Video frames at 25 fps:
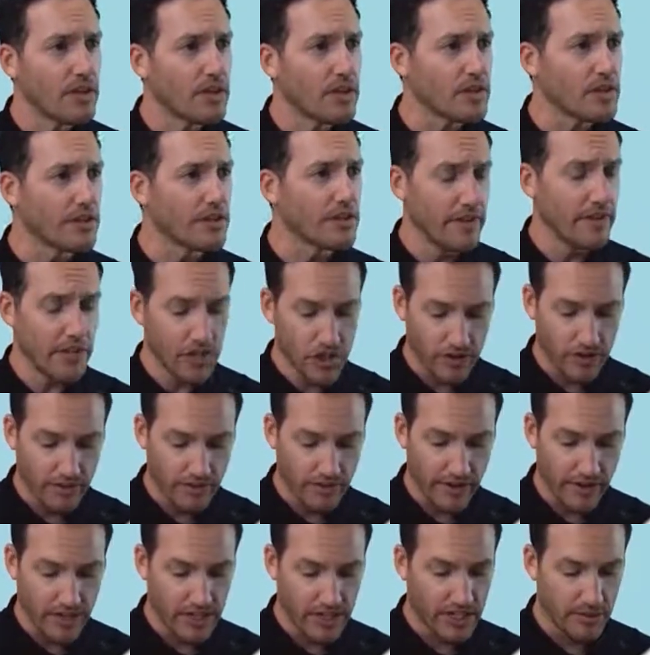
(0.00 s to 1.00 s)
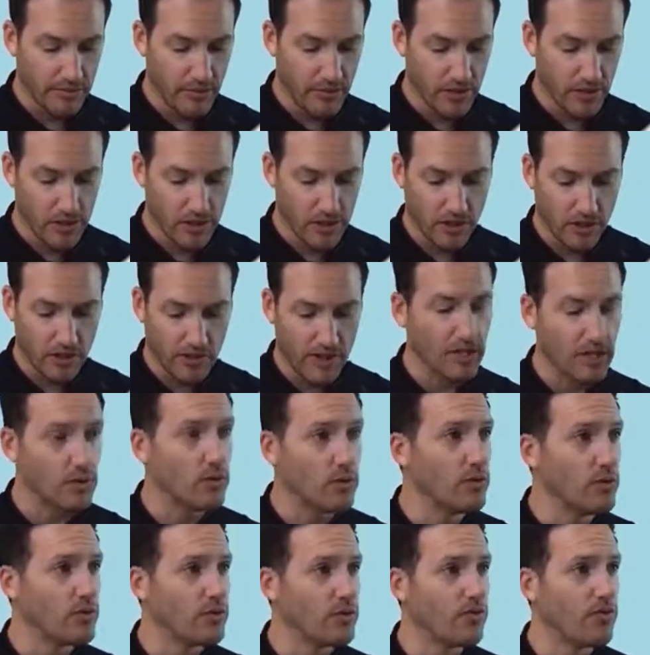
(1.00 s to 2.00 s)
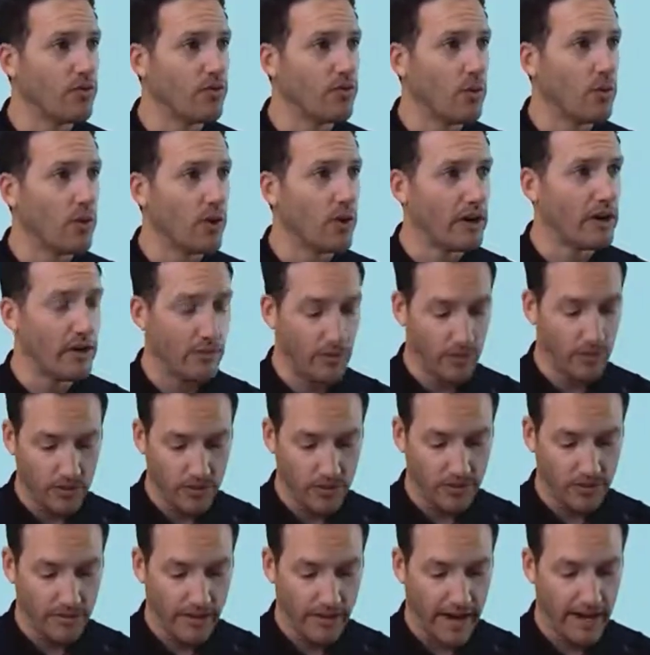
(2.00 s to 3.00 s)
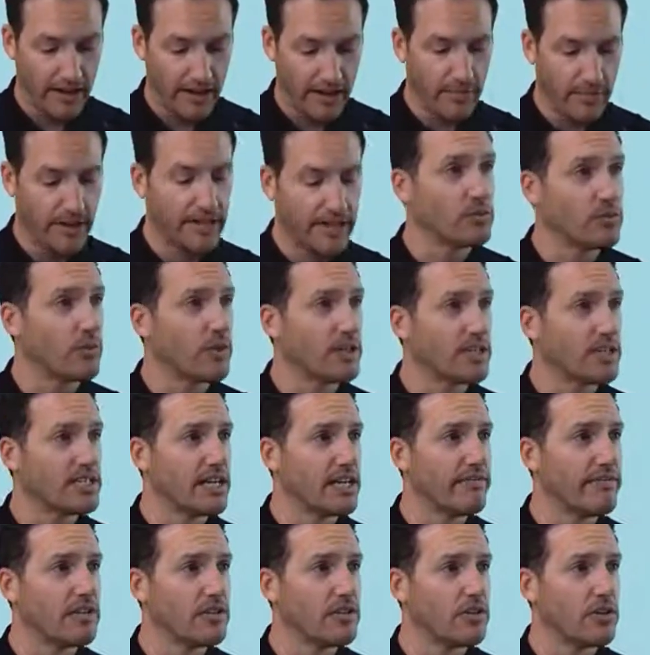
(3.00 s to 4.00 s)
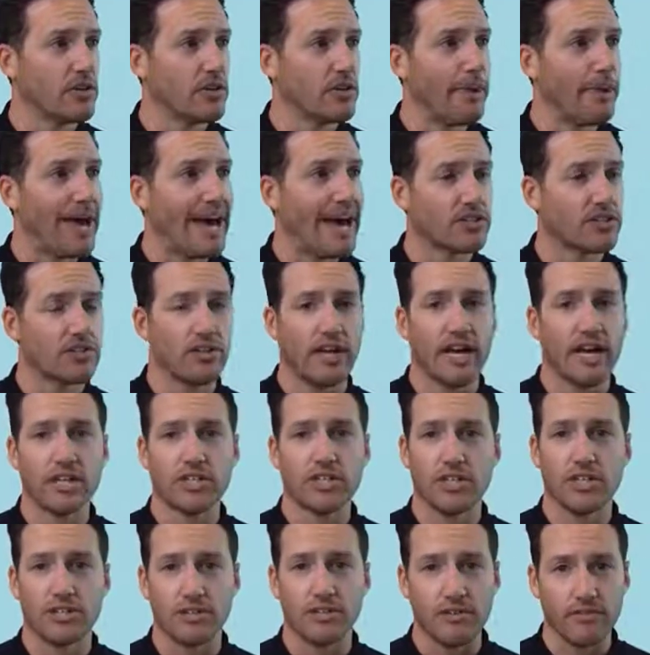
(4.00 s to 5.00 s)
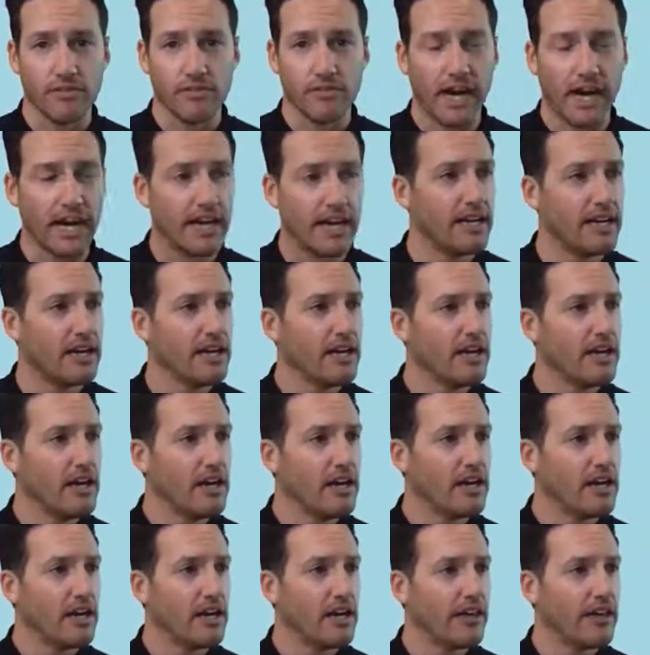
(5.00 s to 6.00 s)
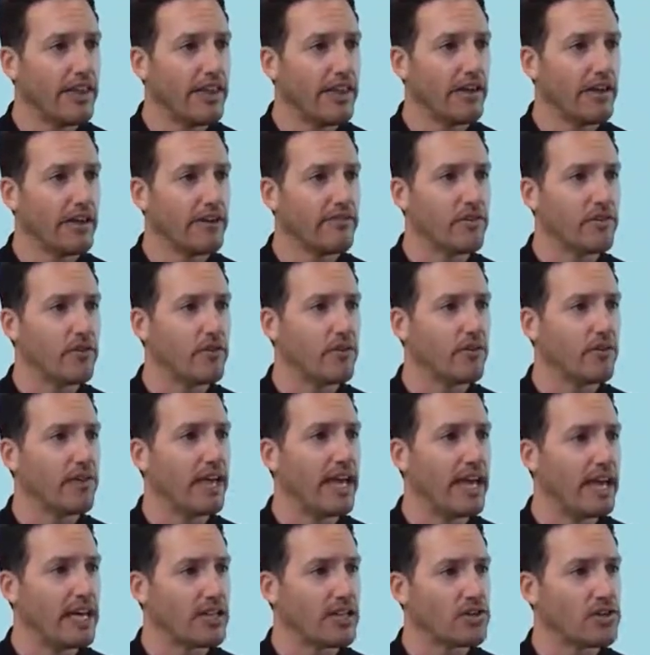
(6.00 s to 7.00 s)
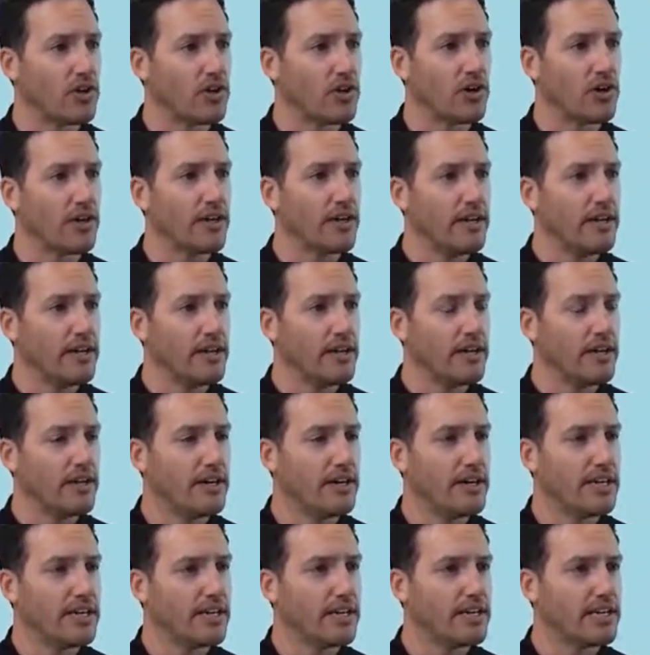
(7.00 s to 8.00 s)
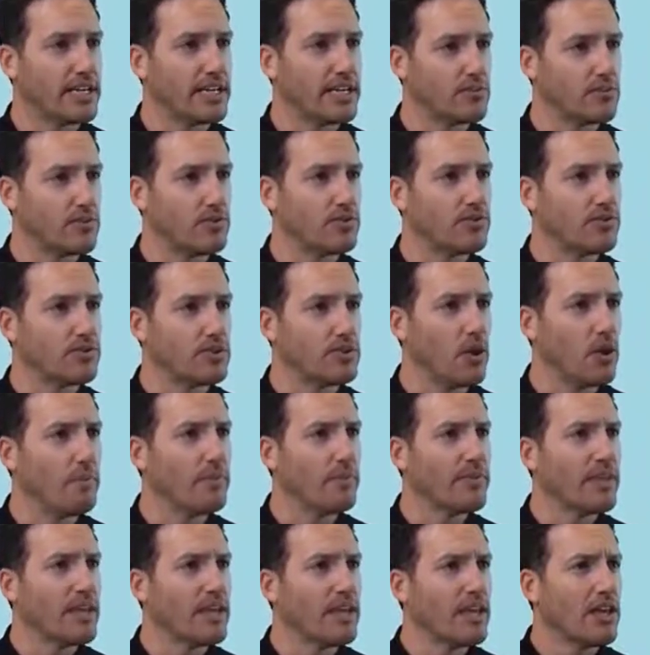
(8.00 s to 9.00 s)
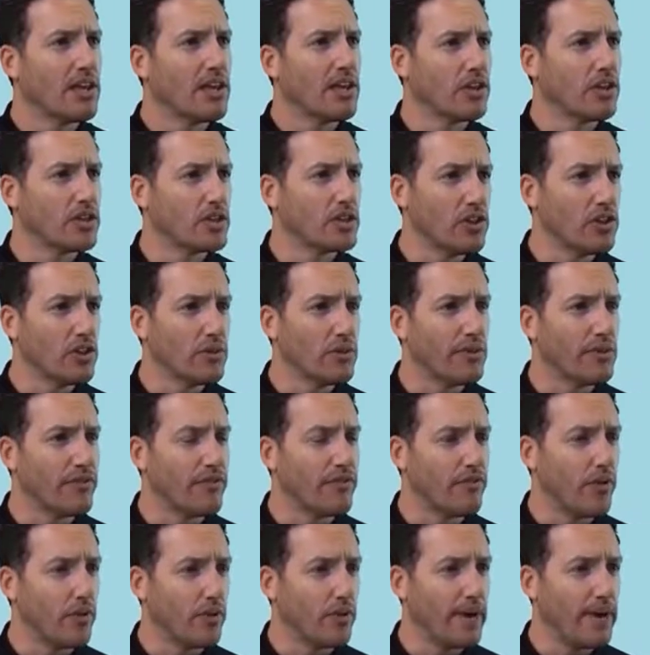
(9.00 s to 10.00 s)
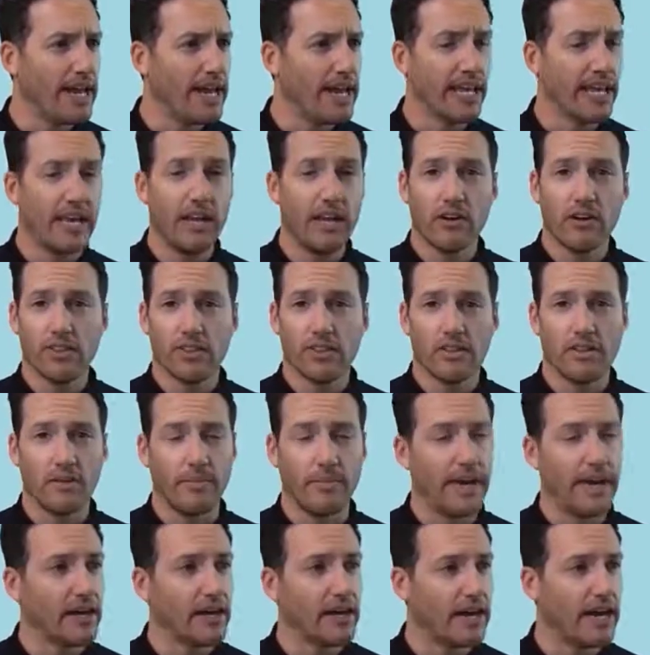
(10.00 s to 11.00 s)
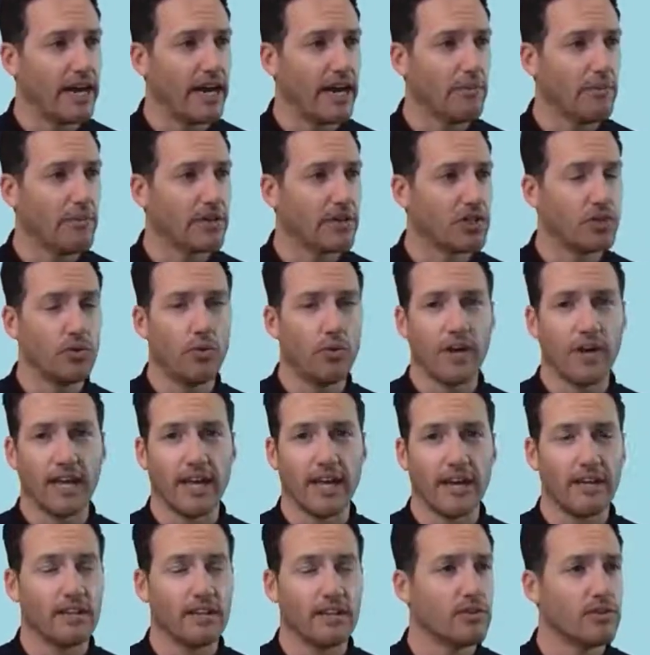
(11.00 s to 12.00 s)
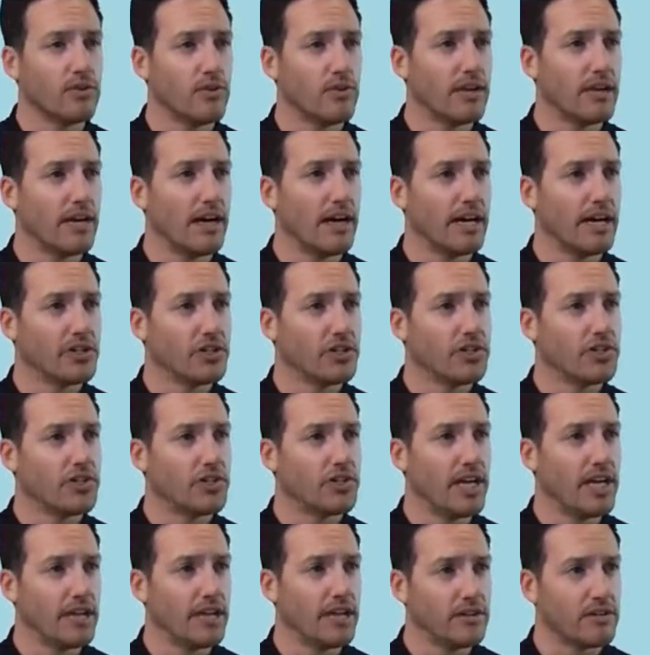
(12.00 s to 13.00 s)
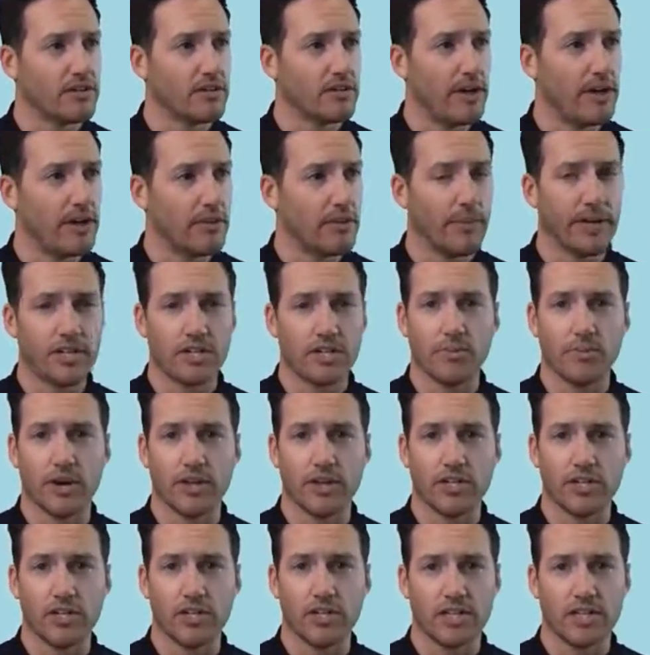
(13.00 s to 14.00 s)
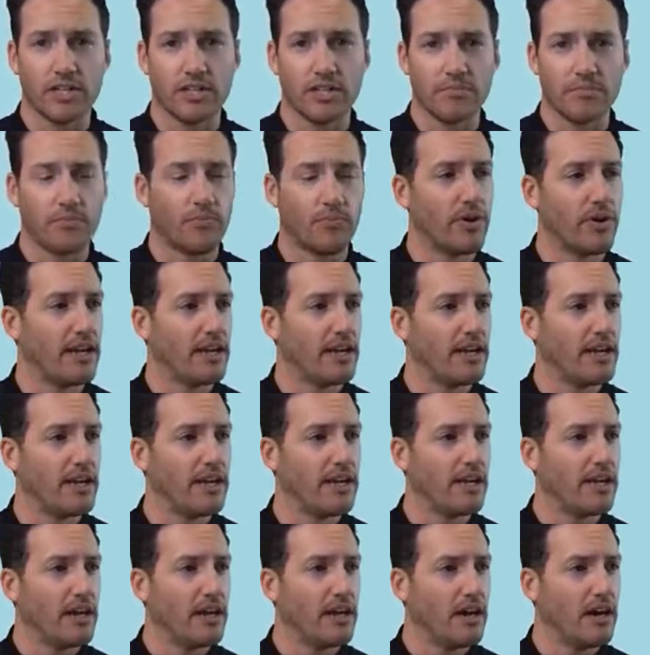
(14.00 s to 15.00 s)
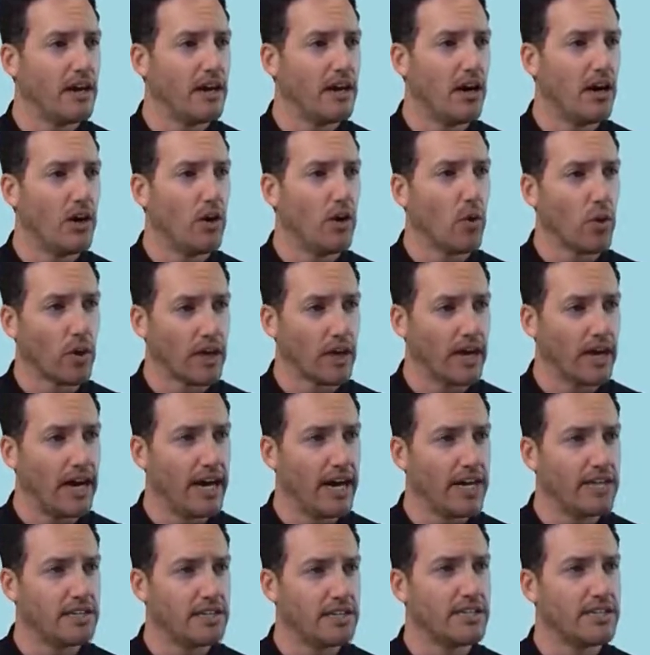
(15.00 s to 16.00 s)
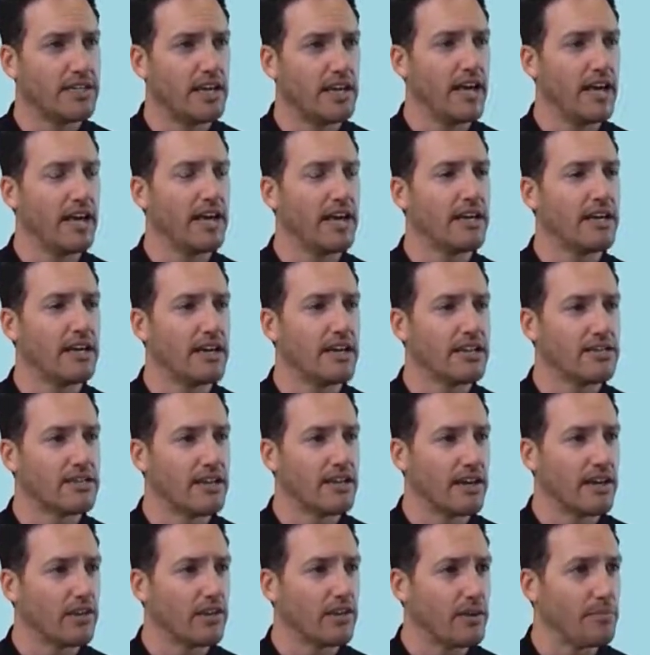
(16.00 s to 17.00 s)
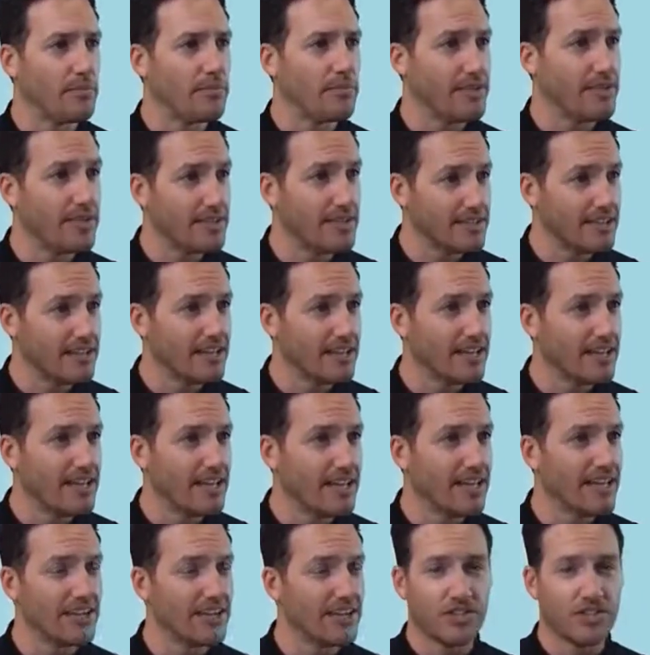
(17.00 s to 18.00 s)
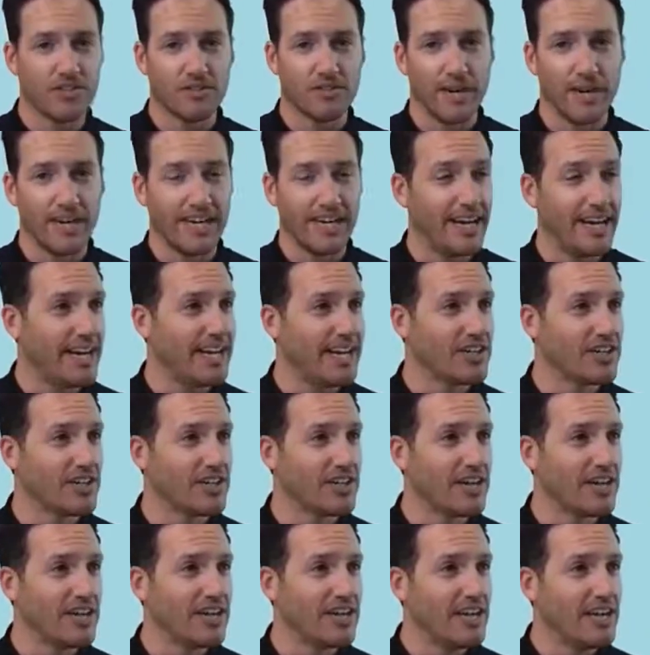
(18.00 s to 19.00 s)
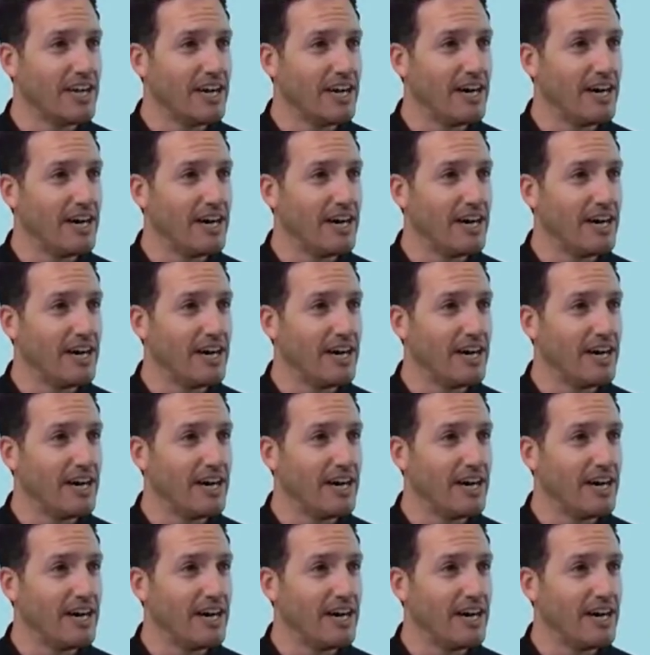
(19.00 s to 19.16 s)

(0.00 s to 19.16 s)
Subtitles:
Division, very similar, so equals 4, and we'll divide by 27, so the backslash is divide, and that'll give you the answer in decimals. So there's a little bit of formatting here, depending on how much you want to get into it. I tend to make my spreadsheets pretty organized and aesthetically pleasing. It's just my nature.